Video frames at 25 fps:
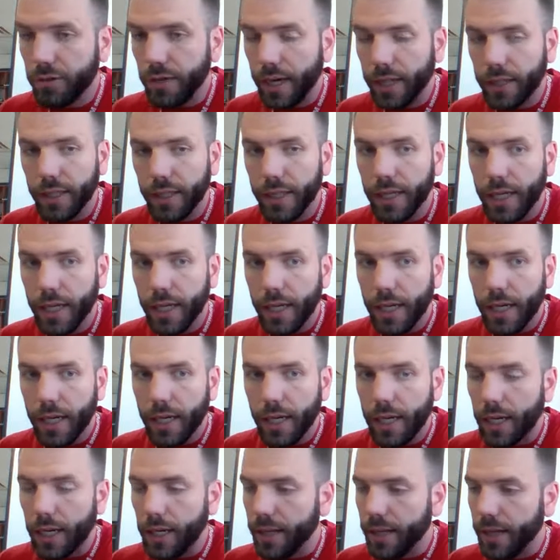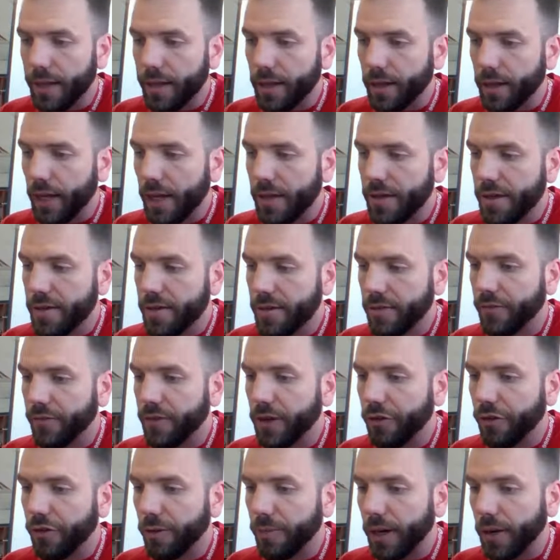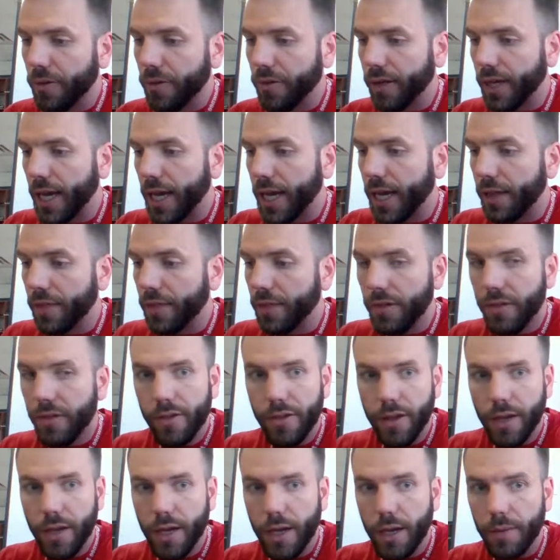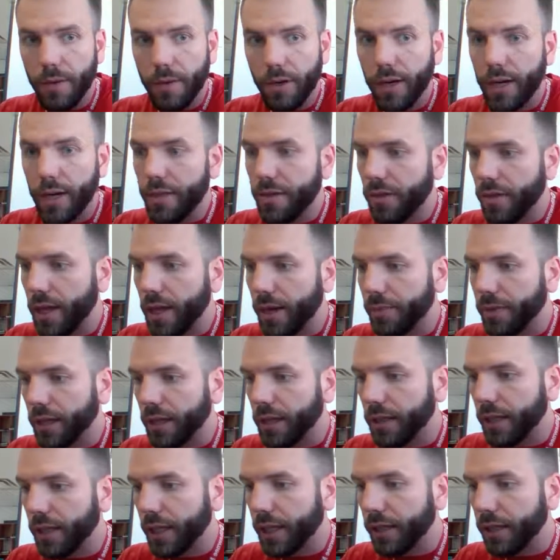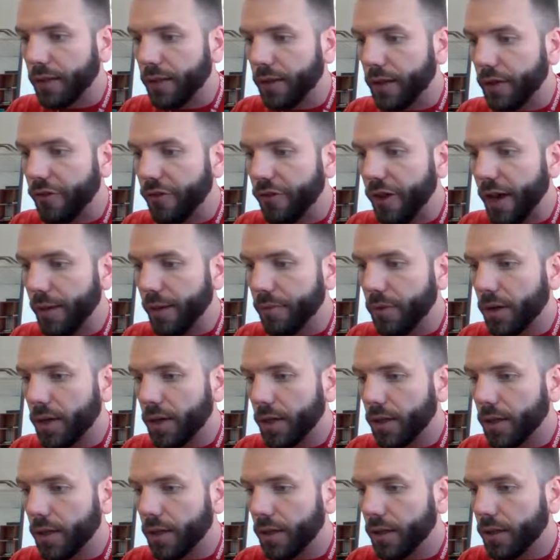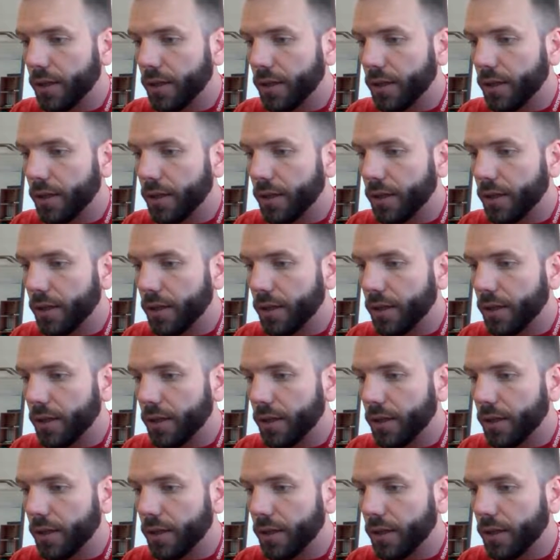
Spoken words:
correctly. That's a nice feature about scans. All right, so now I'm going to click the check mark.